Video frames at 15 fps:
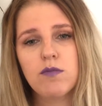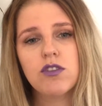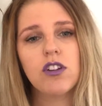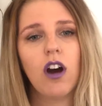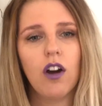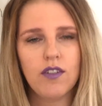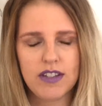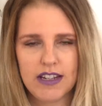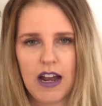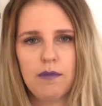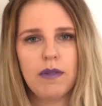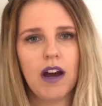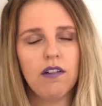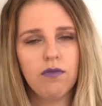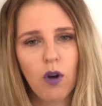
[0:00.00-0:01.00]
So obviously I'm
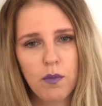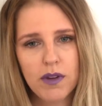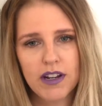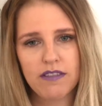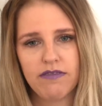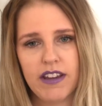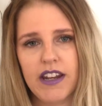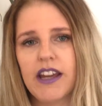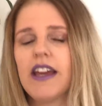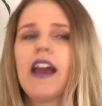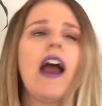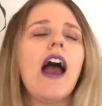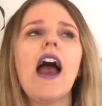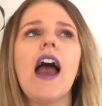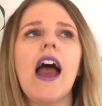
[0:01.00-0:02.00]
now formula feeding,
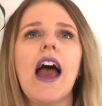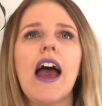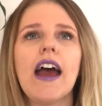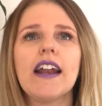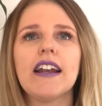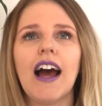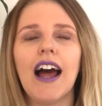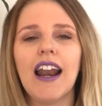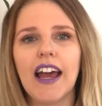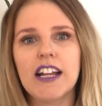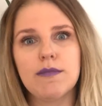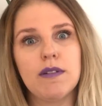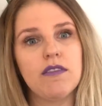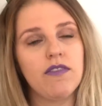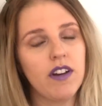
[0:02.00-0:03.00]
and I
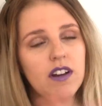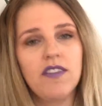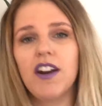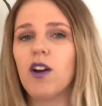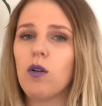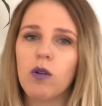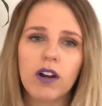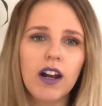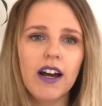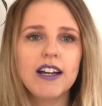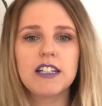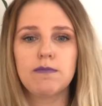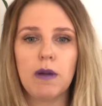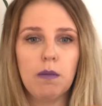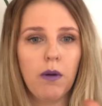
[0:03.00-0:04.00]
like to be very
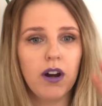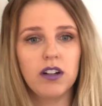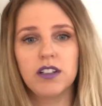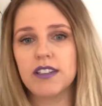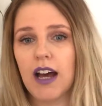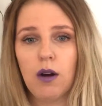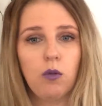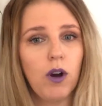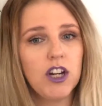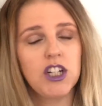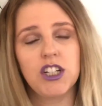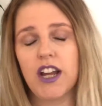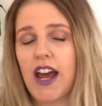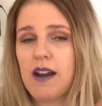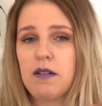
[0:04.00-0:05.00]
organized. My bottles, I
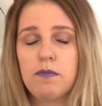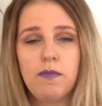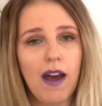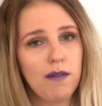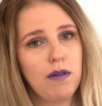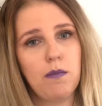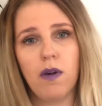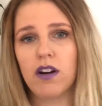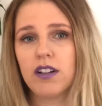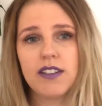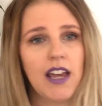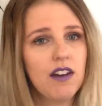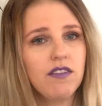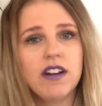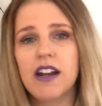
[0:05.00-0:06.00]
wash and pack my
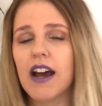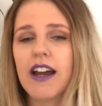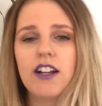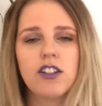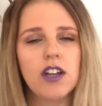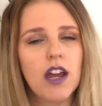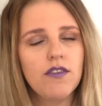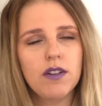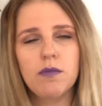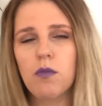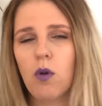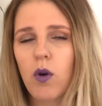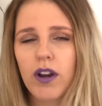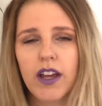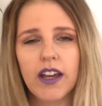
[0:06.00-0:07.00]
bottles every night, so every
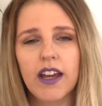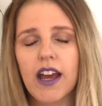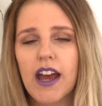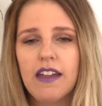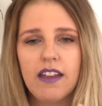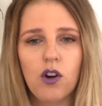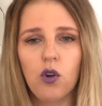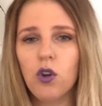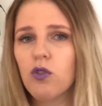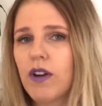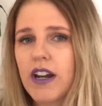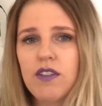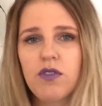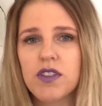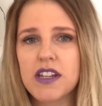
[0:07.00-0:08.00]
morning they're all
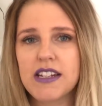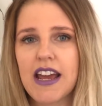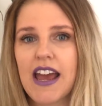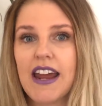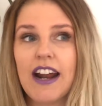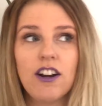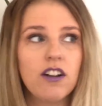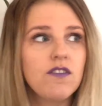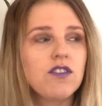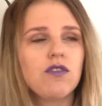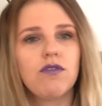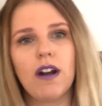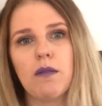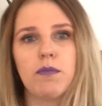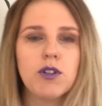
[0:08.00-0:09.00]
ready for the day, and I don't have to
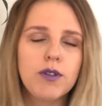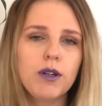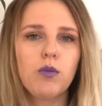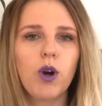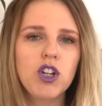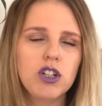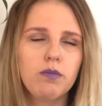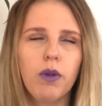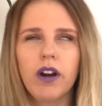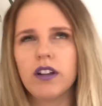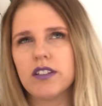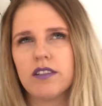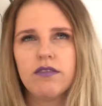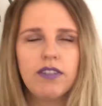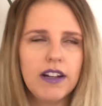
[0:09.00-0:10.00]
run between washing
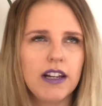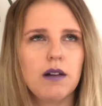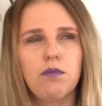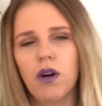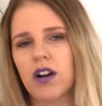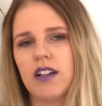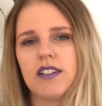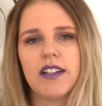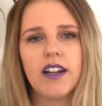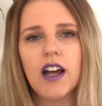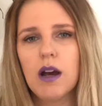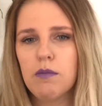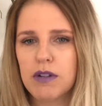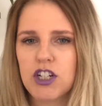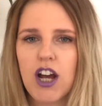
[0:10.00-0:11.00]
bottles and filling up bottles, and
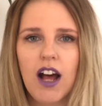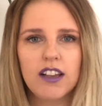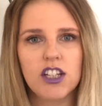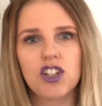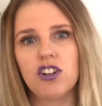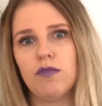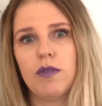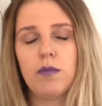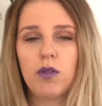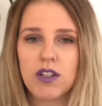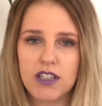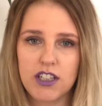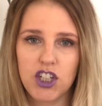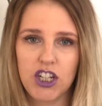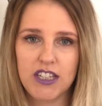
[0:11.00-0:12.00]
my child is screaming
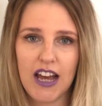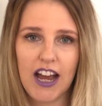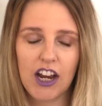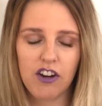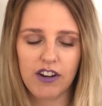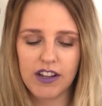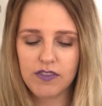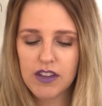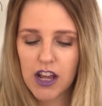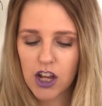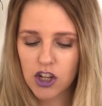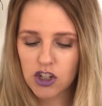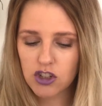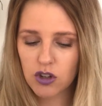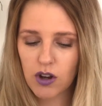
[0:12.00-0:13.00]
because she's hungry.
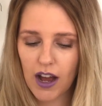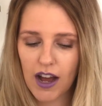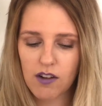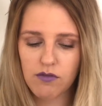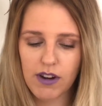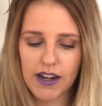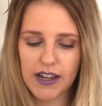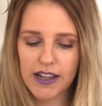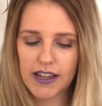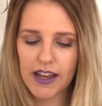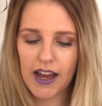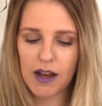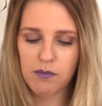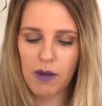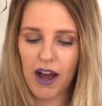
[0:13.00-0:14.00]
So I really
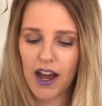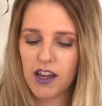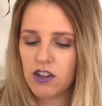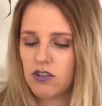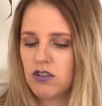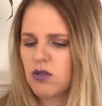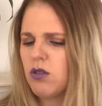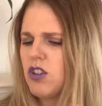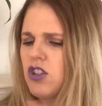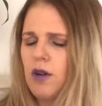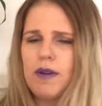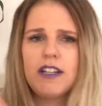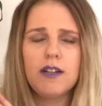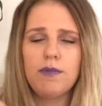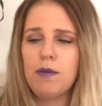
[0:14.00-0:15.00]
I use all the
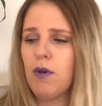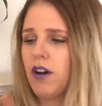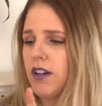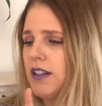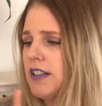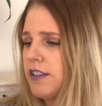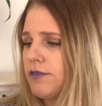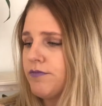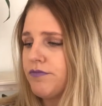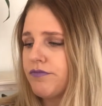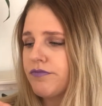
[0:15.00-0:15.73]
Tummy Tippy bottles.